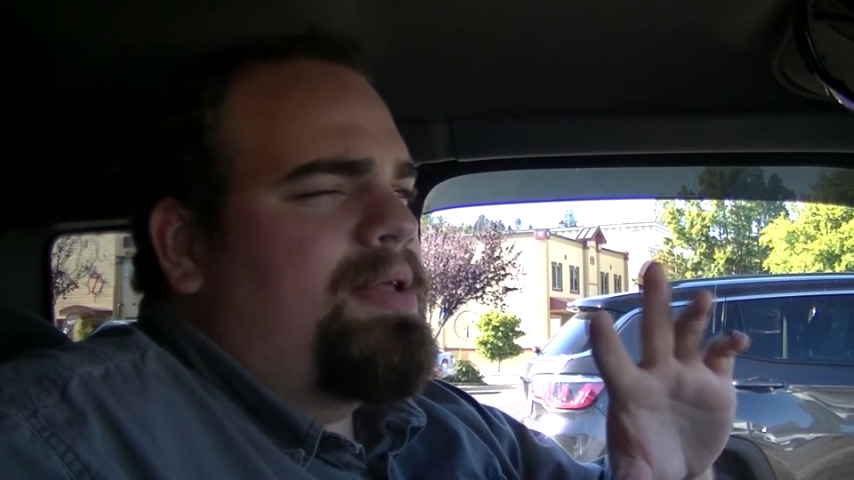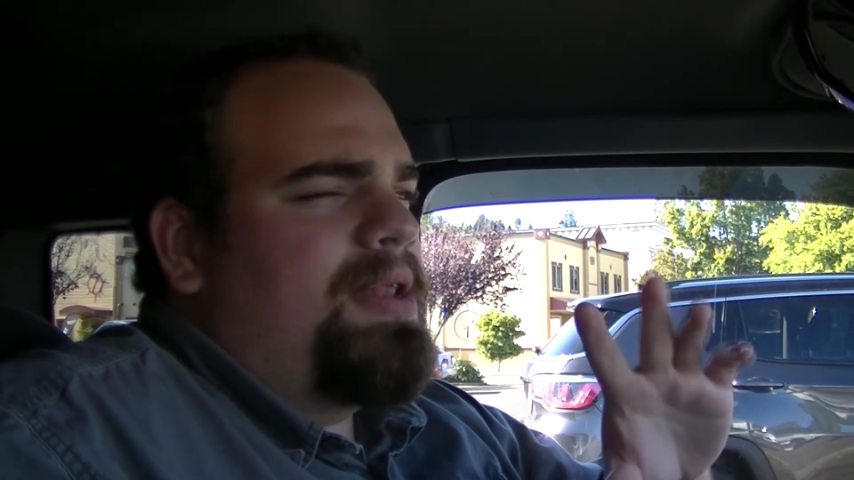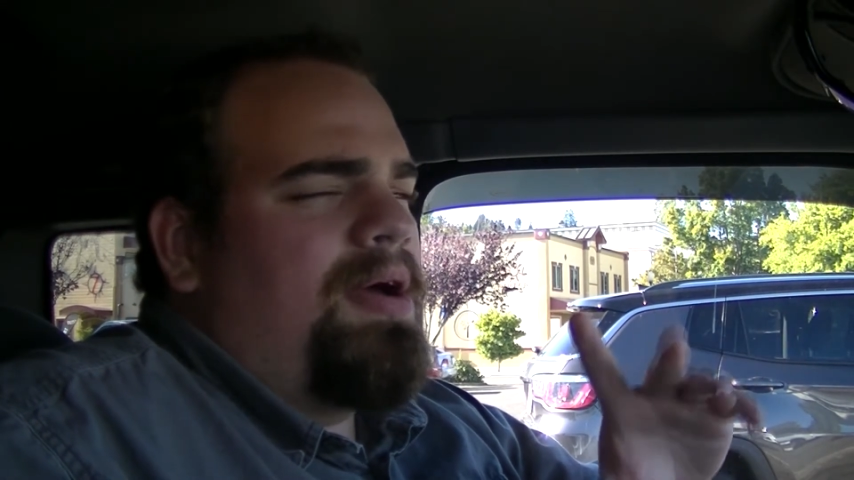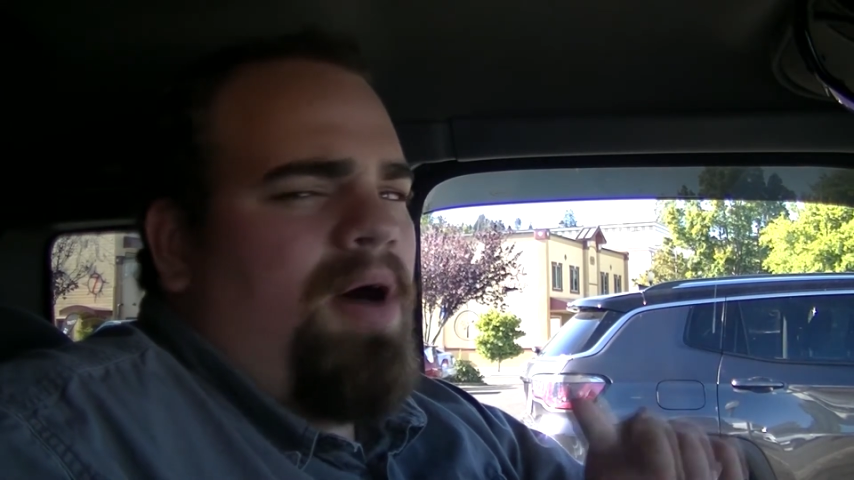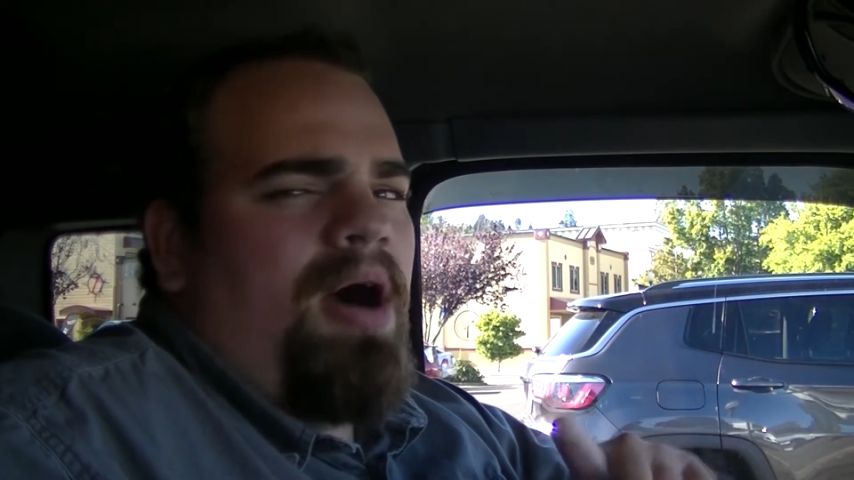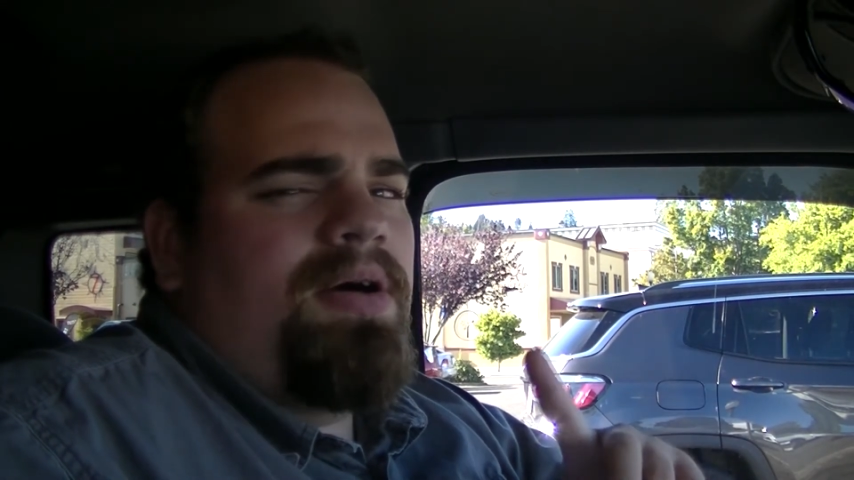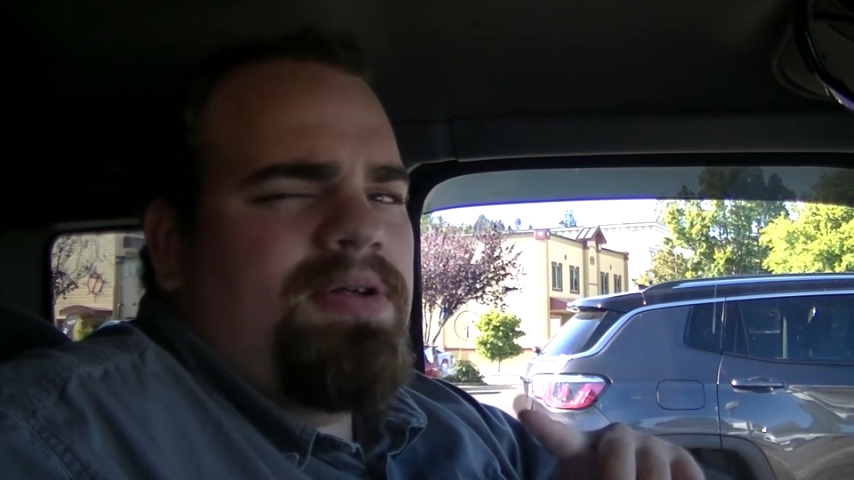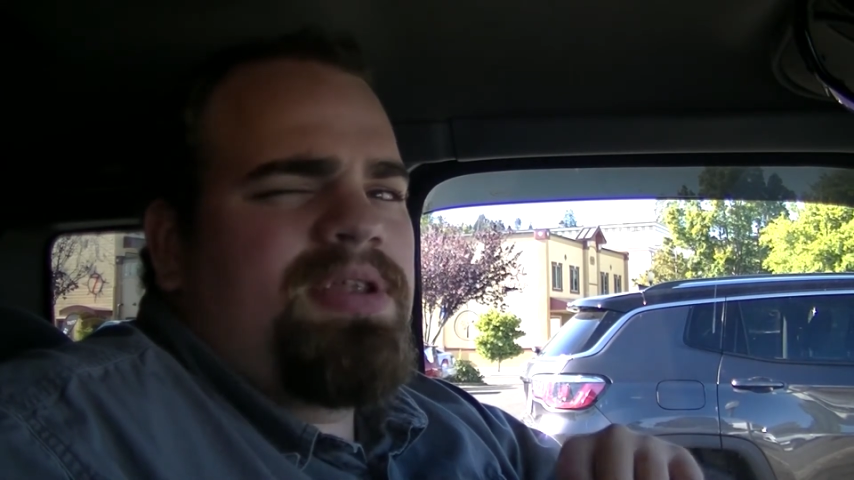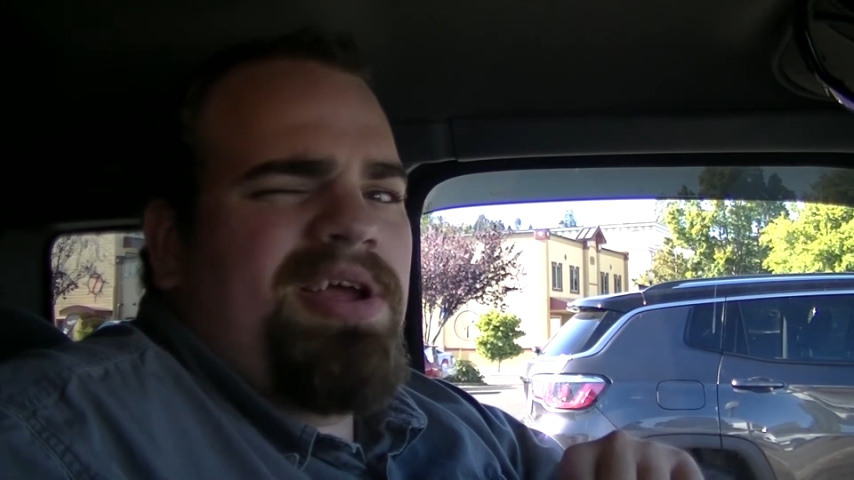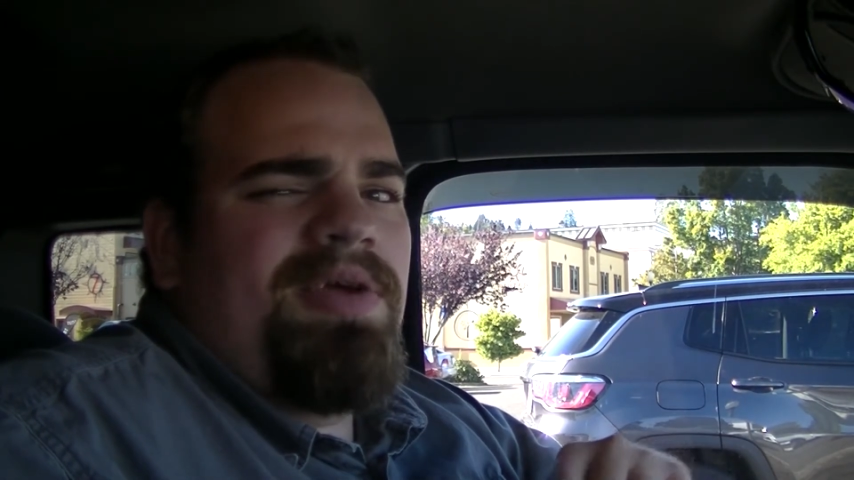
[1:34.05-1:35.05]
you know,
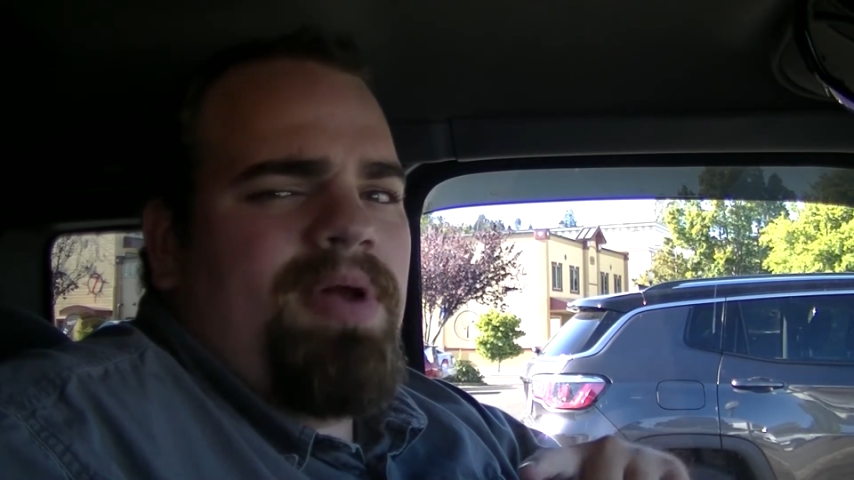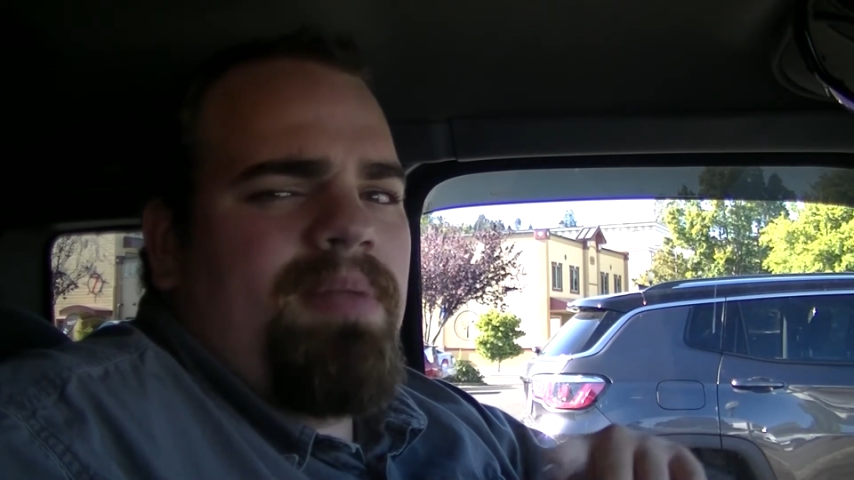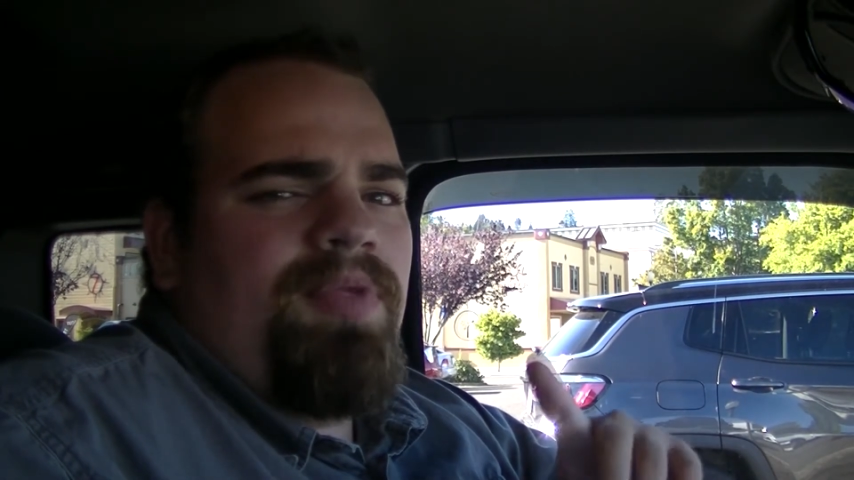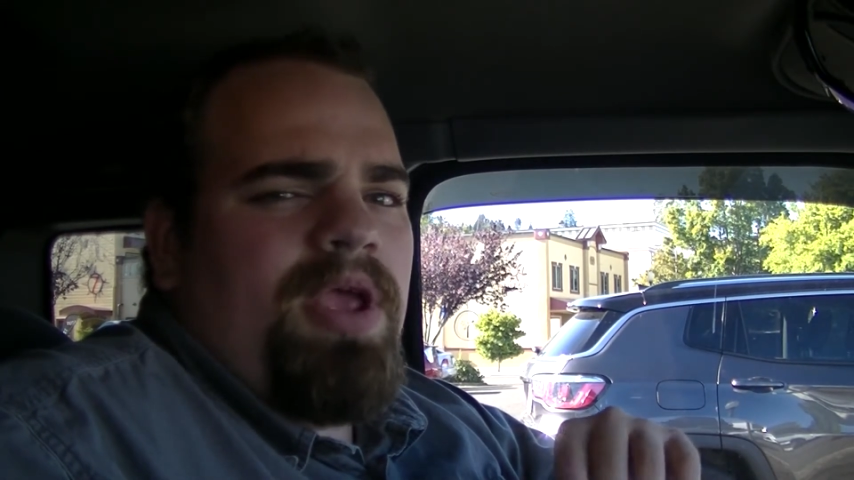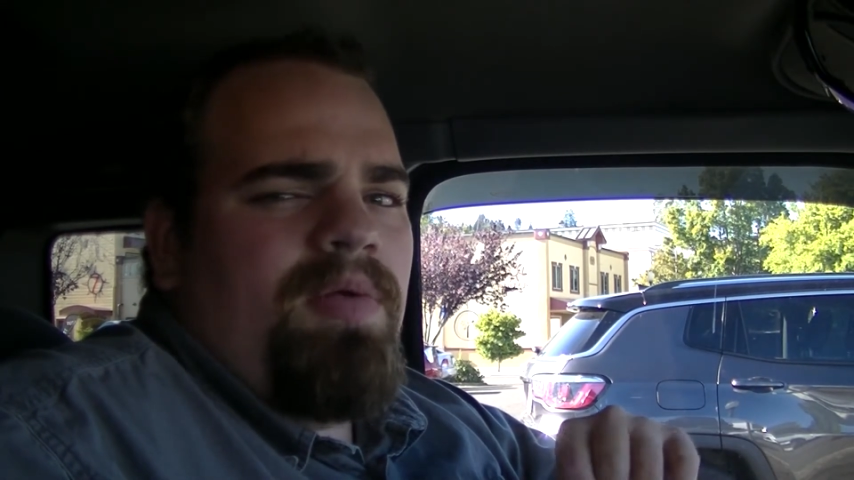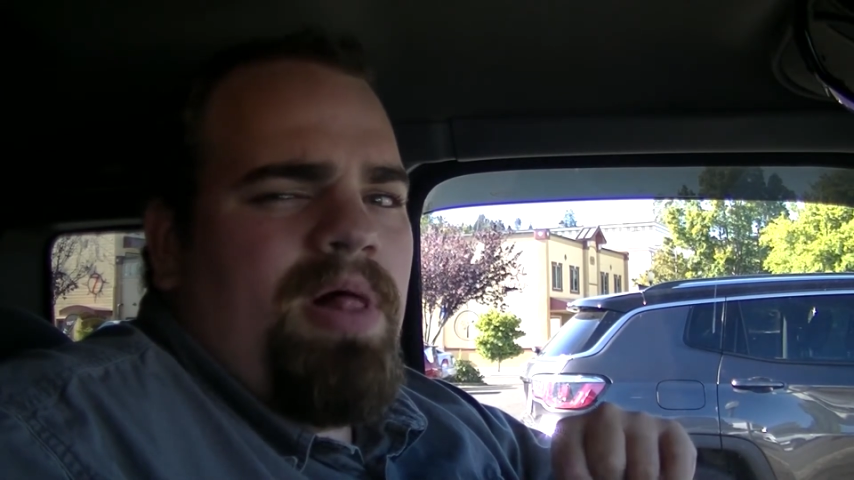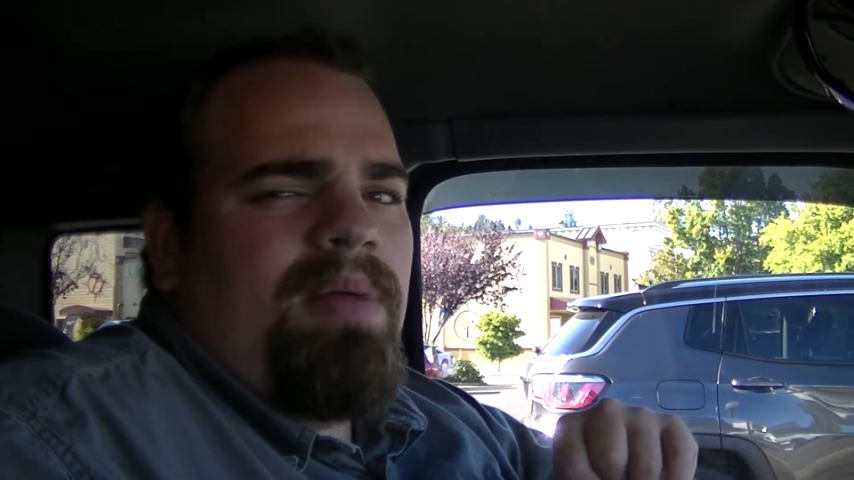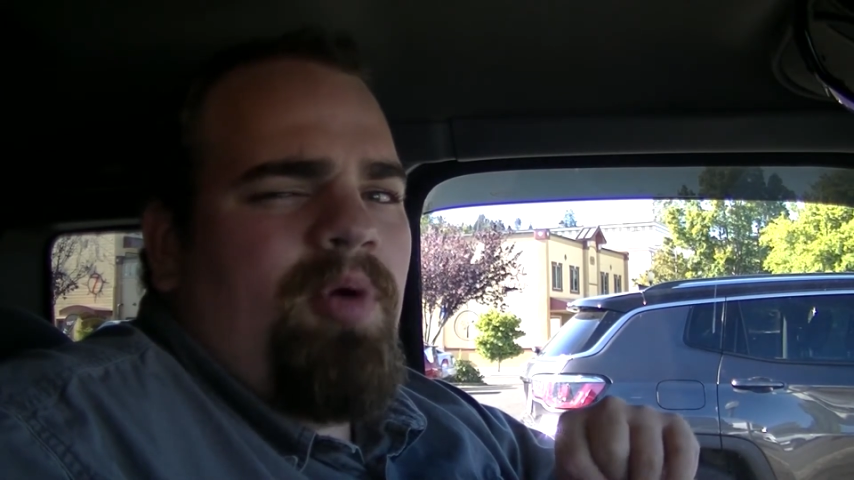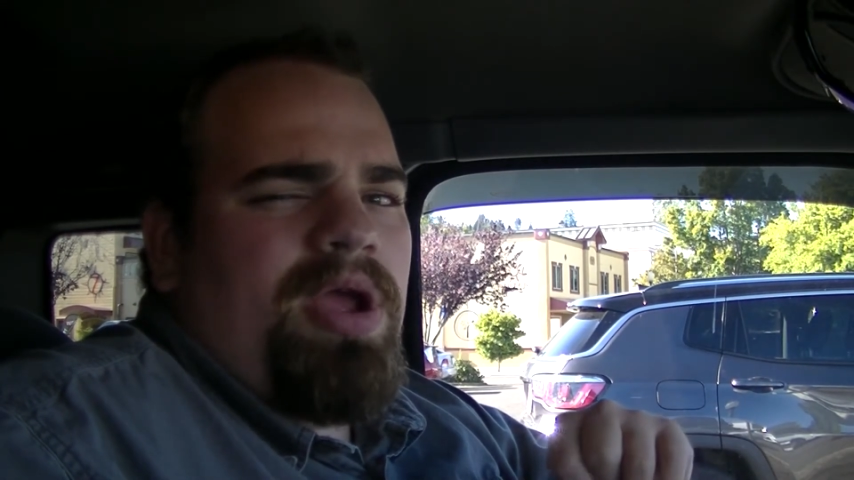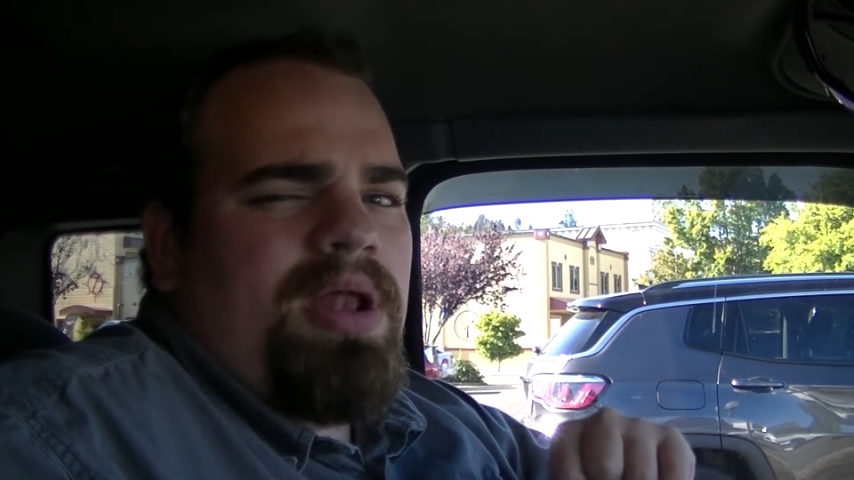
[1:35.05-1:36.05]
I'll tell you what I'm thinking while
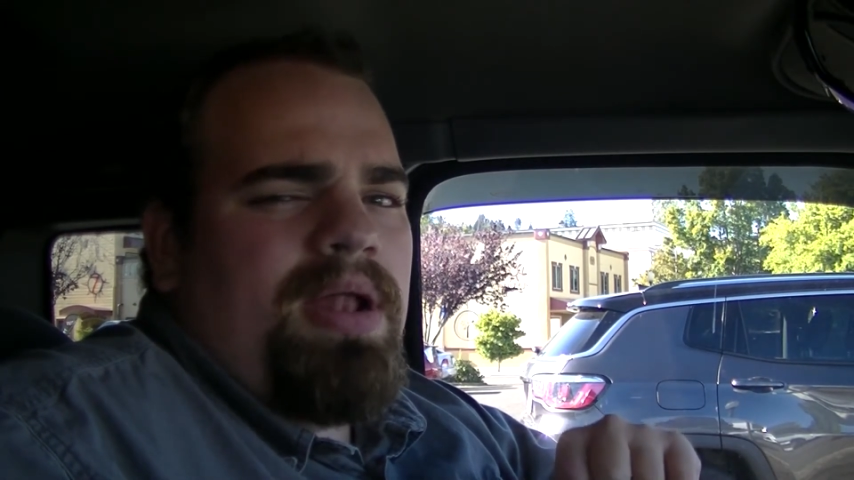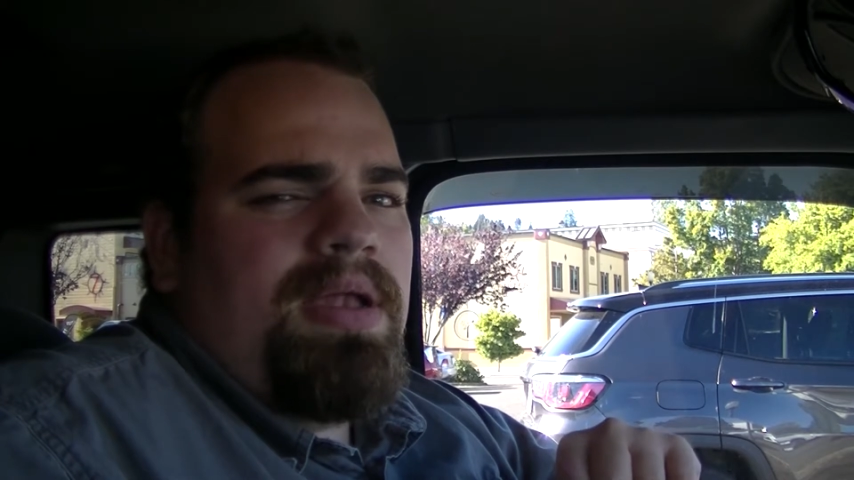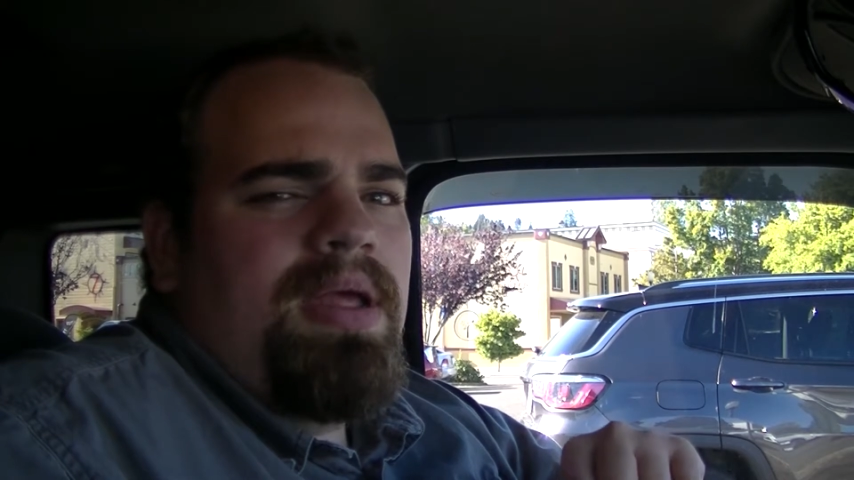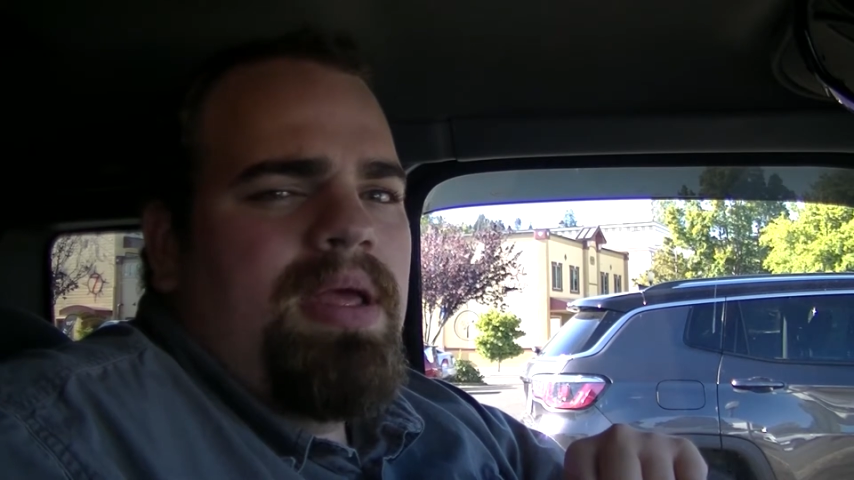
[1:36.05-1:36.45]
I'm working on